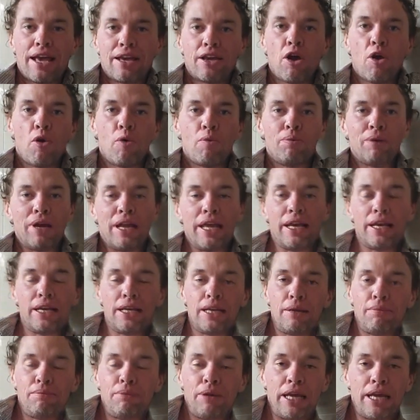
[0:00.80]
go
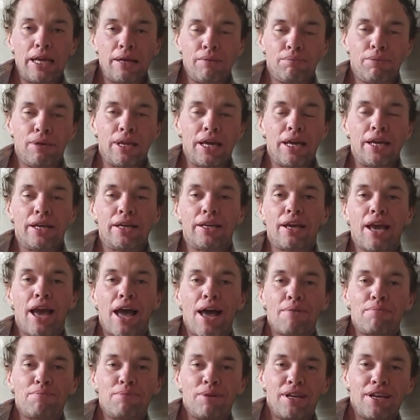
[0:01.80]
blankety blank blank,
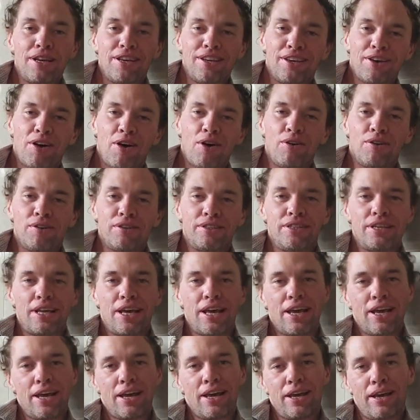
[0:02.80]
I blank all the
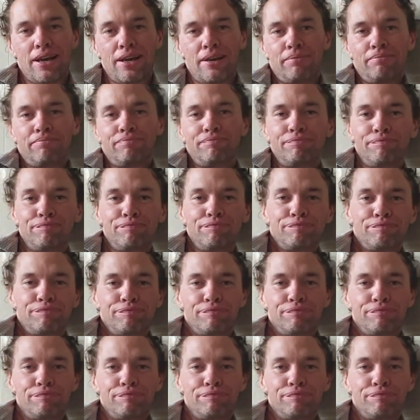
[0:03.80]
time.